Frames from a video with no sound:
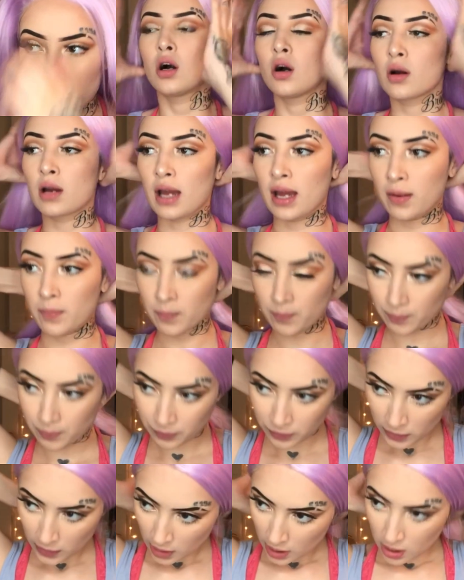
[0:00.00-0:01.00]
Okay,
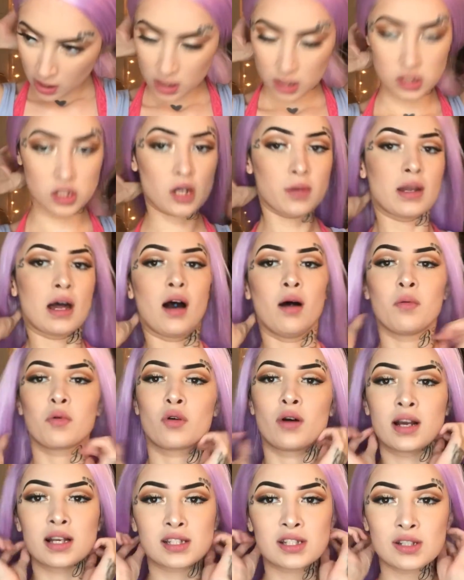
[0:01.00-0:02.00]
so now I'm
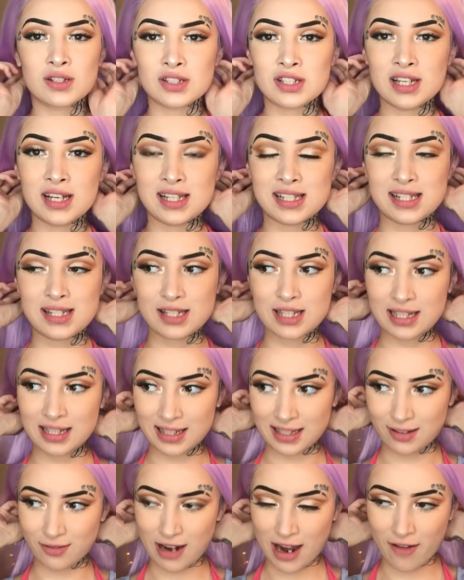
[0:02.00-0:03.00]
going to just
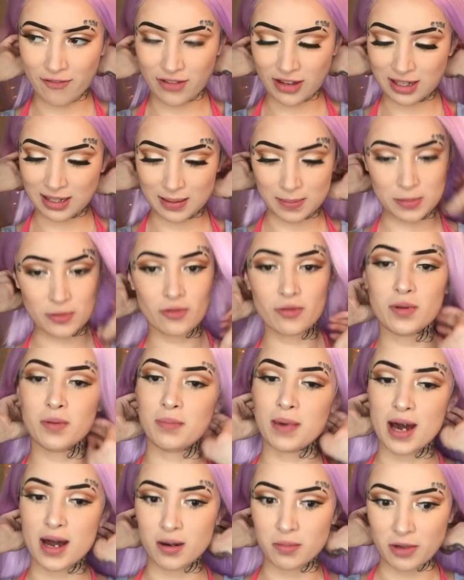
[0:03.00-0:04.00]
grab the clips from the
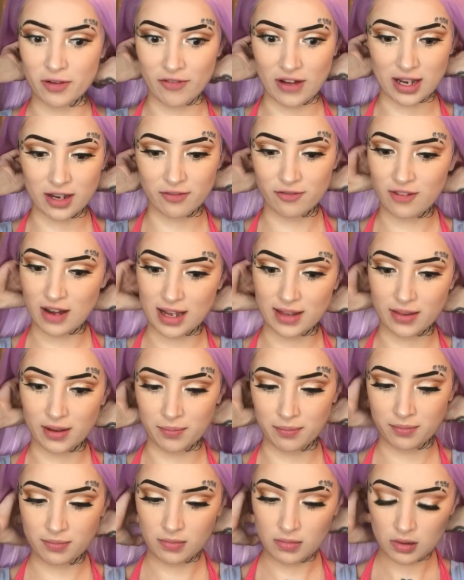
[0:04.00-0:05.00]
bottom if I can find
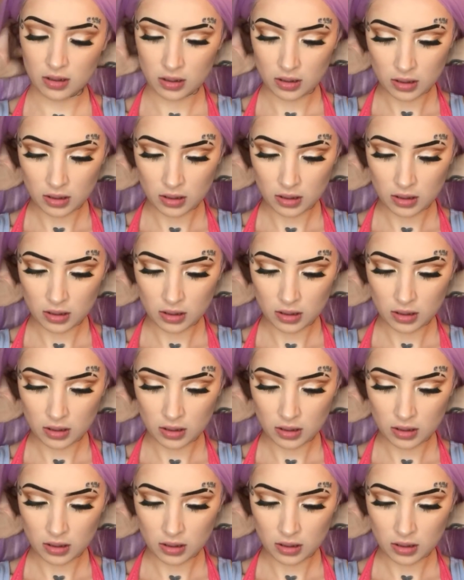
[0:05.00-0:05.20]
them.